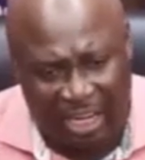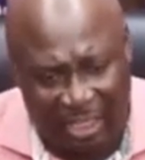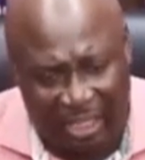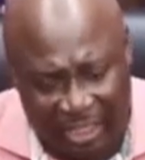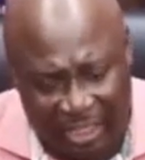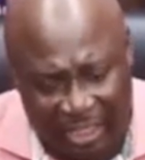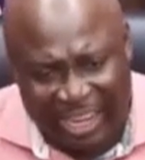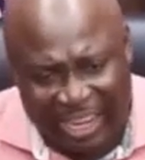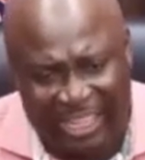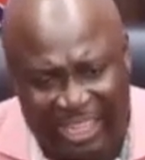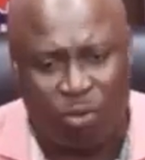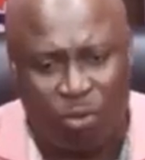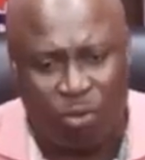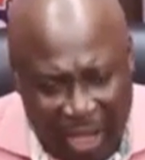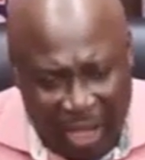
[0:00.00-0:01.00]
challenges
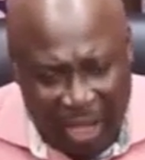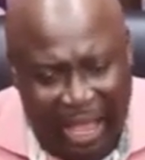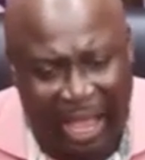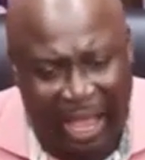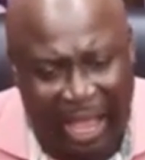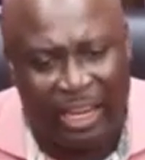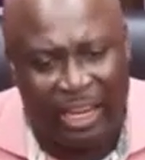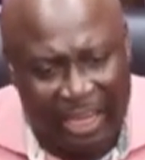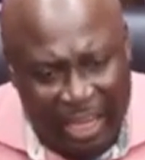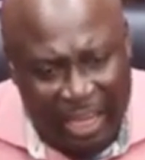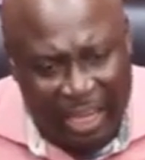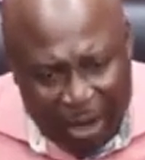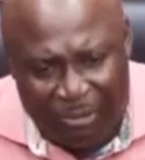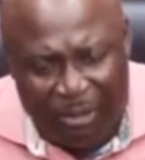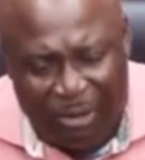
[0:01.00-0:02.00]
no you'll
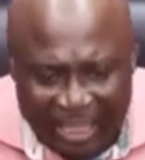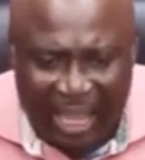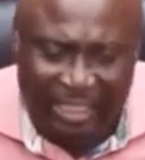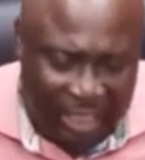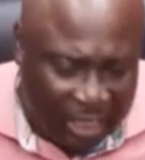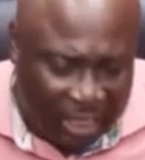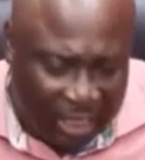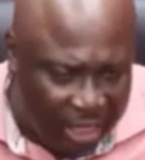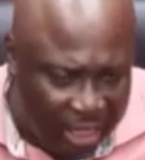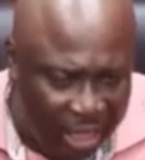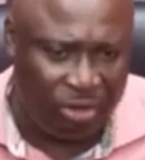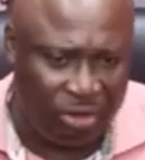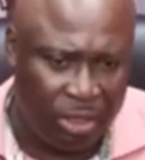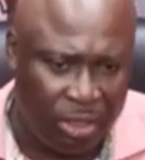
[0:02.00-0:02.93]
face as a country.